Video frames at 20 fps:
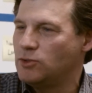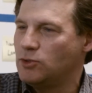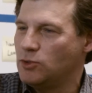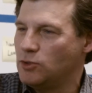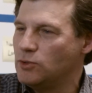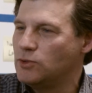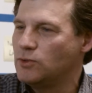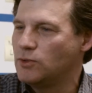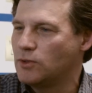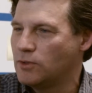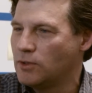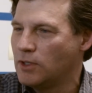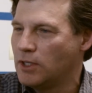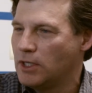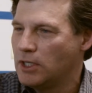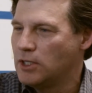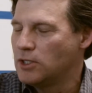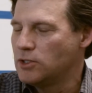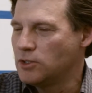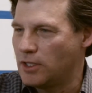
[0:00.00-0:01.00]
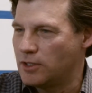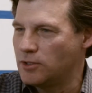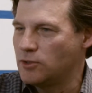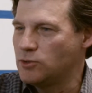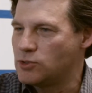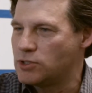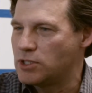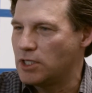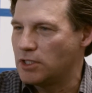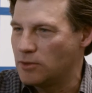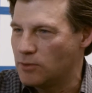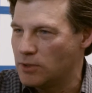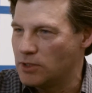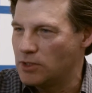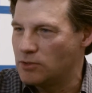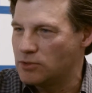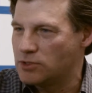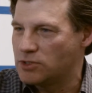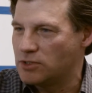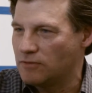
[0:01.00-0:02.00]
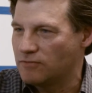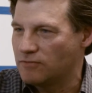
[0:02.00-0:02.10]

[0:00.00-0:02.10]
And I know you said there were no